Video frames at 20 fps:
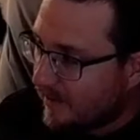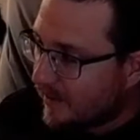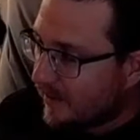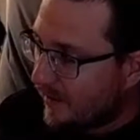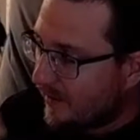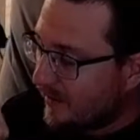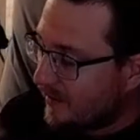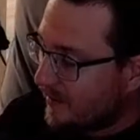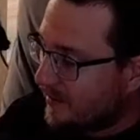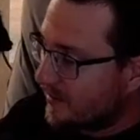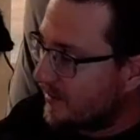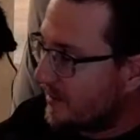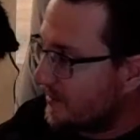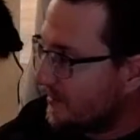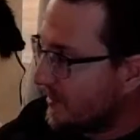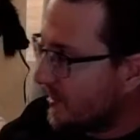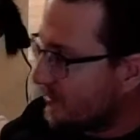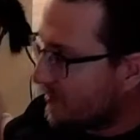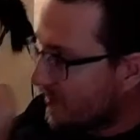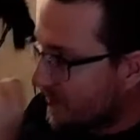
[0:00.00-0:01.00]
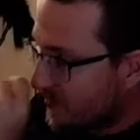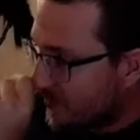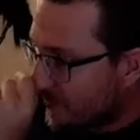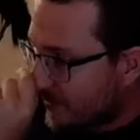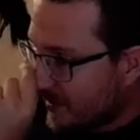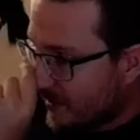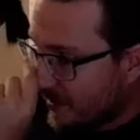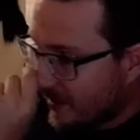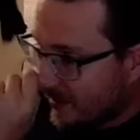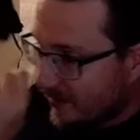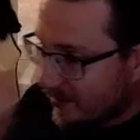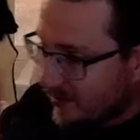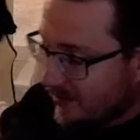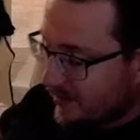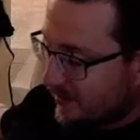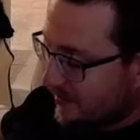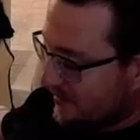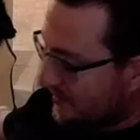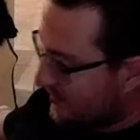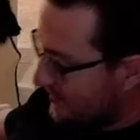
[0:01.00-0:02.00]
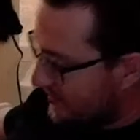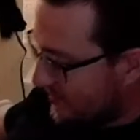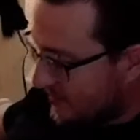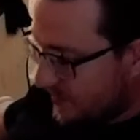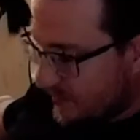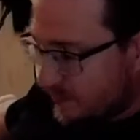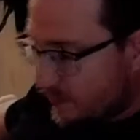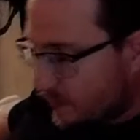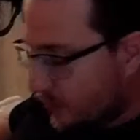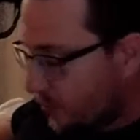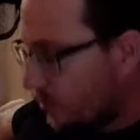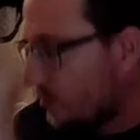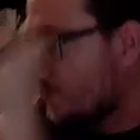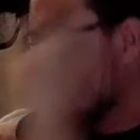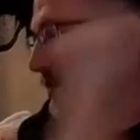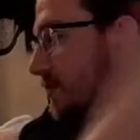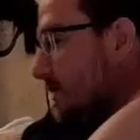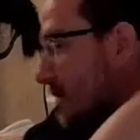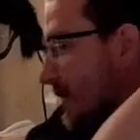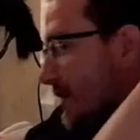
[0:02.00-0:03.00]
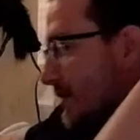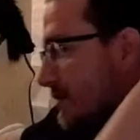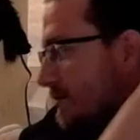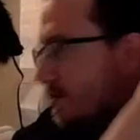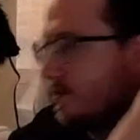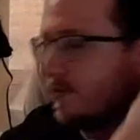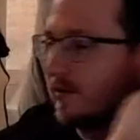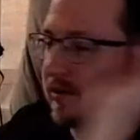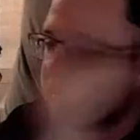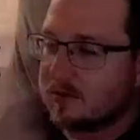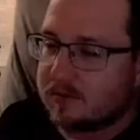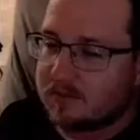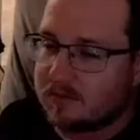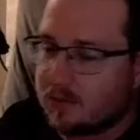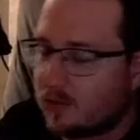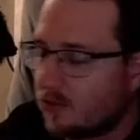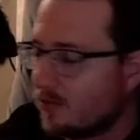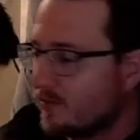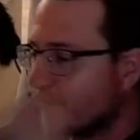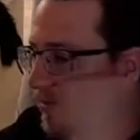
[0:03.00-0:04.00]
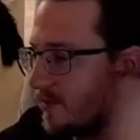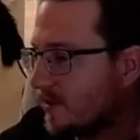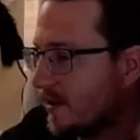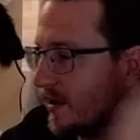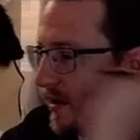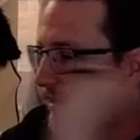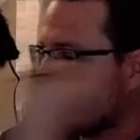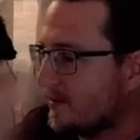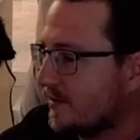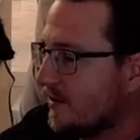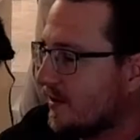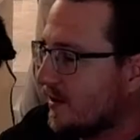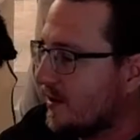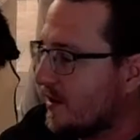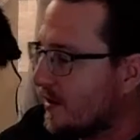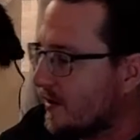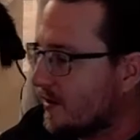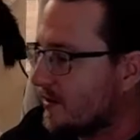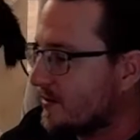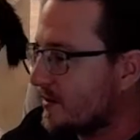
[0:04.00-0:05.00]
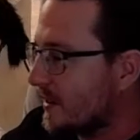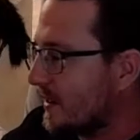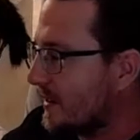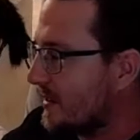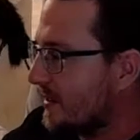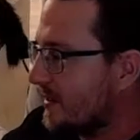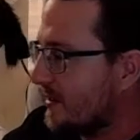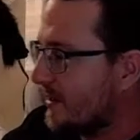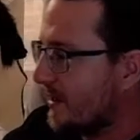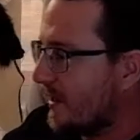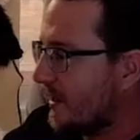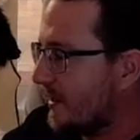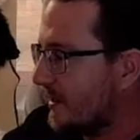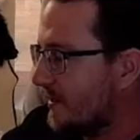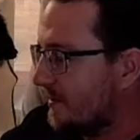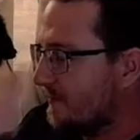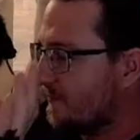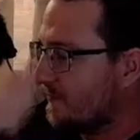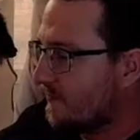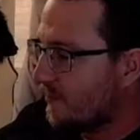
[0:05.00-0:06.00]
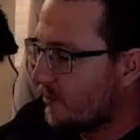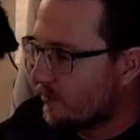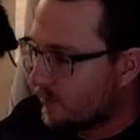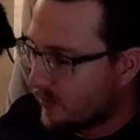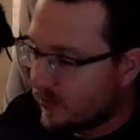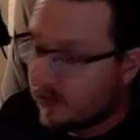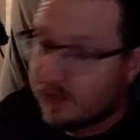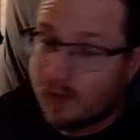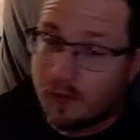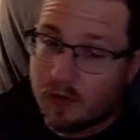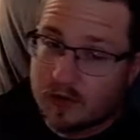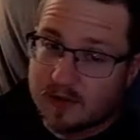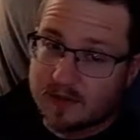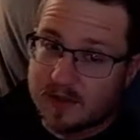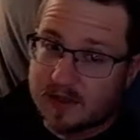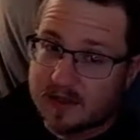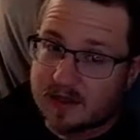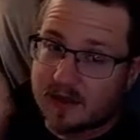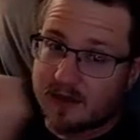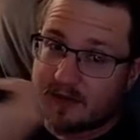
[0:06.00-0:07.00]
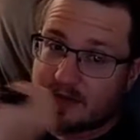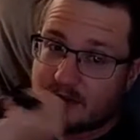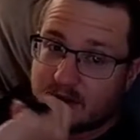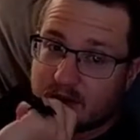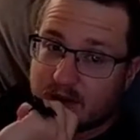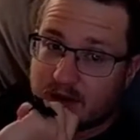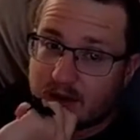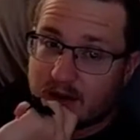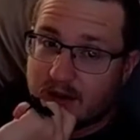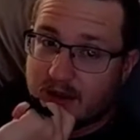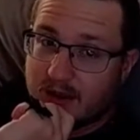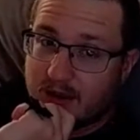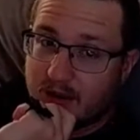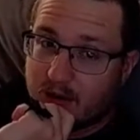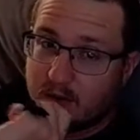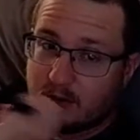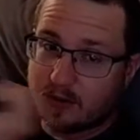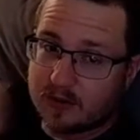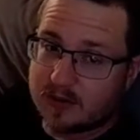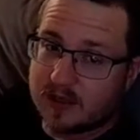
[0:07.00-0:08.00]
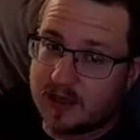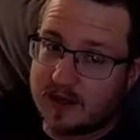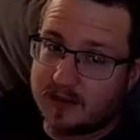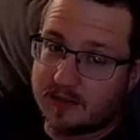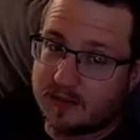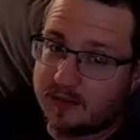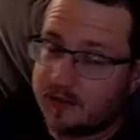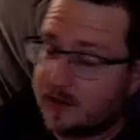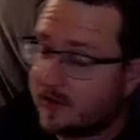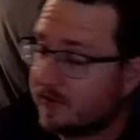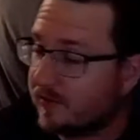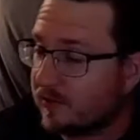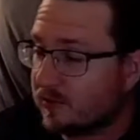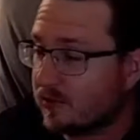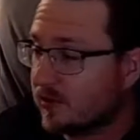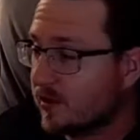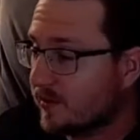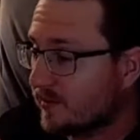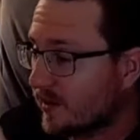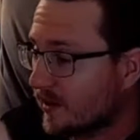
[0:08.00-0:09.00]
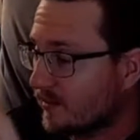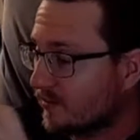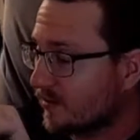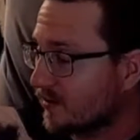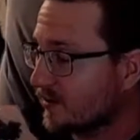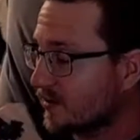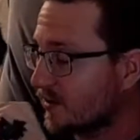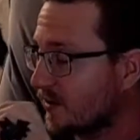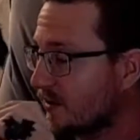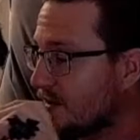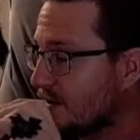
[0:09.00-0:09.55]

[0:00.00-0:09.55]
and this is the big one for me that just pulled me right out of the movie, just pulled me right out, because I can almost force myself into almost any movie, even really bad ones.